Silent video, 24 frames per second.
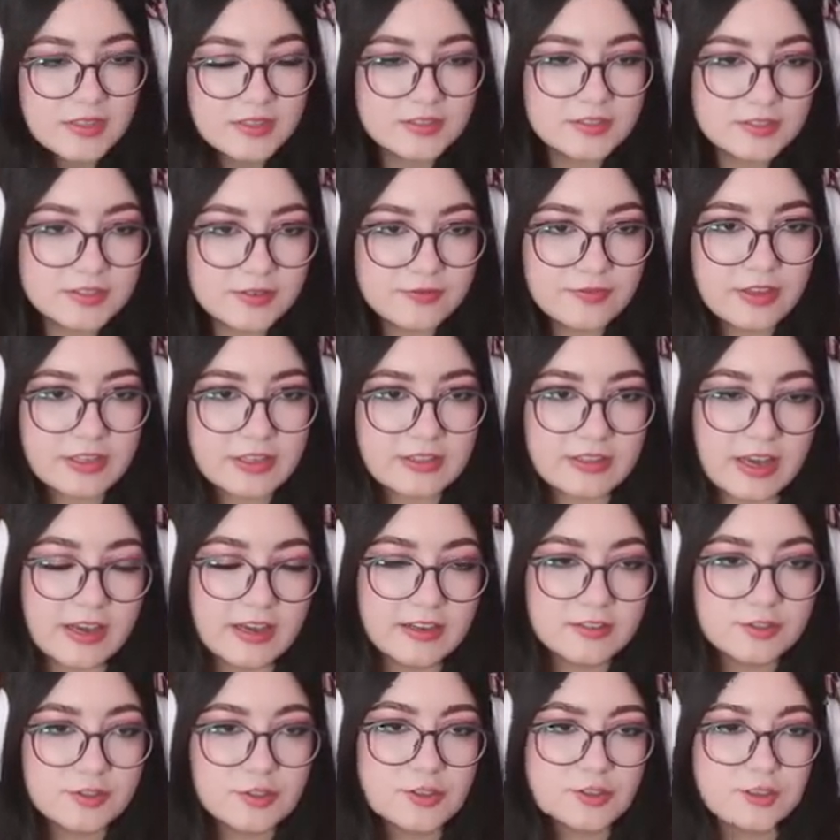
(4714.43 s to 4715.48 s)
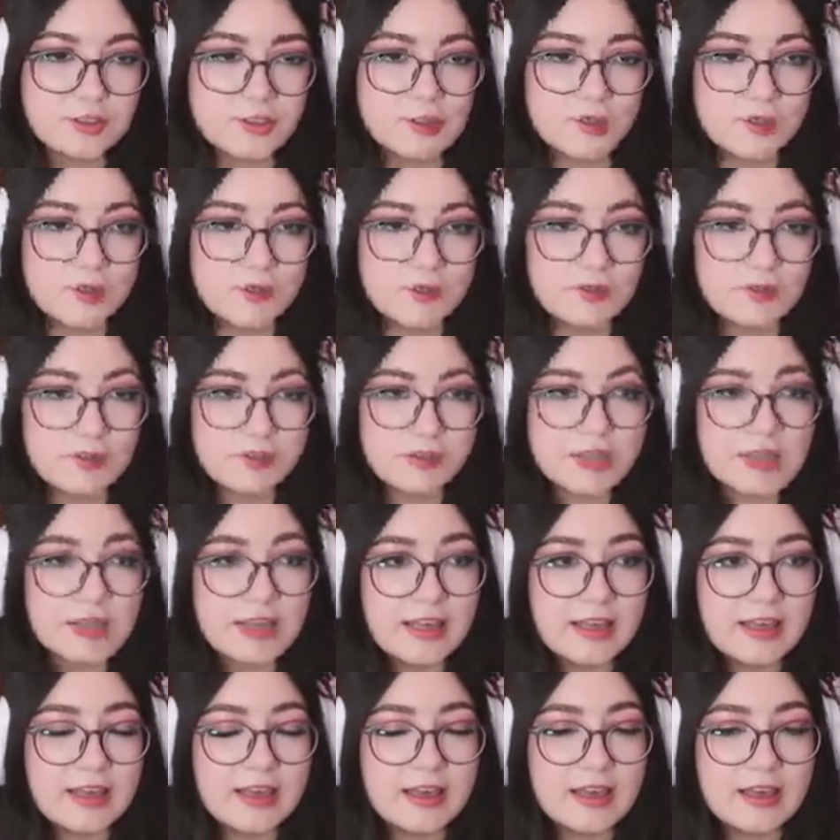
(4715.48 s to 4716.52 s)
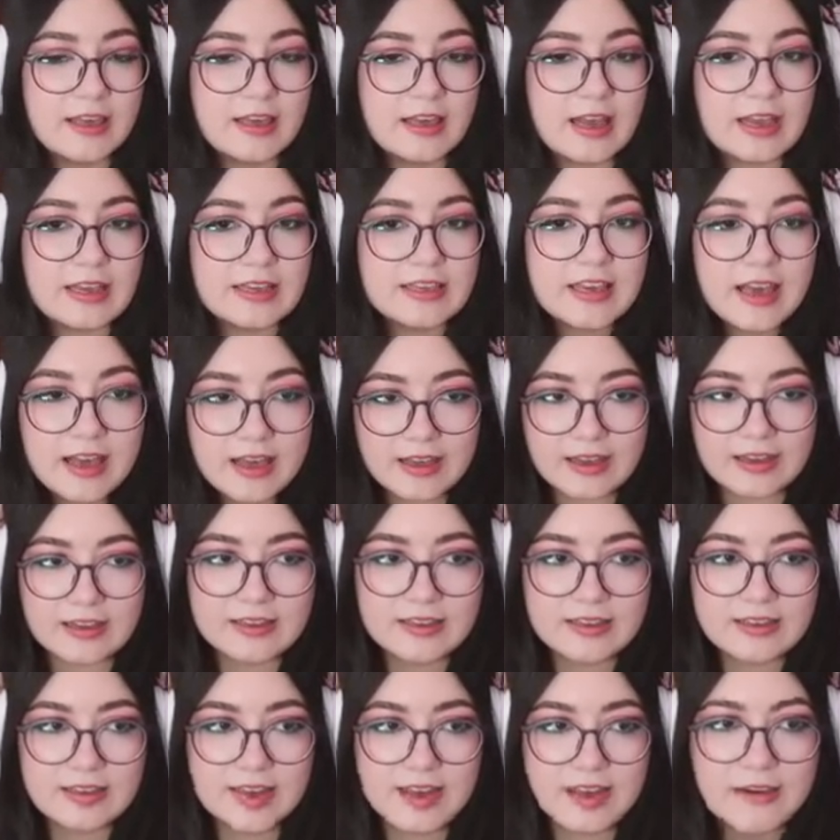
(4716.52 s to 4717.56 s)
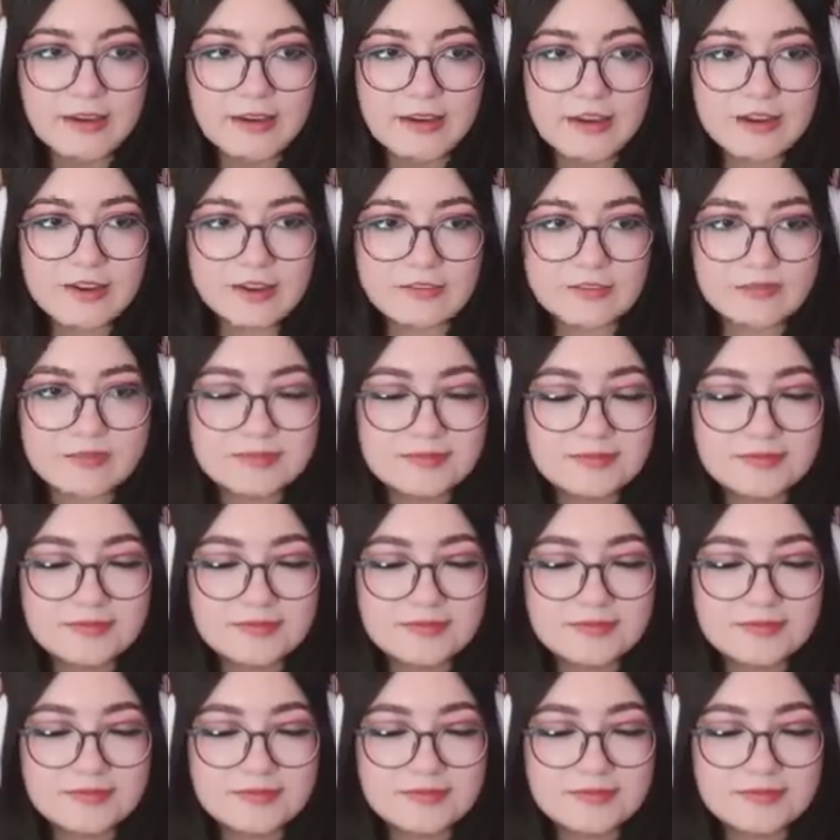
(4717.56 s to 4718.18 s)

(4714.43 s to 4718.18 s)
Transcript: Stuff like that. So yeah, I don't know.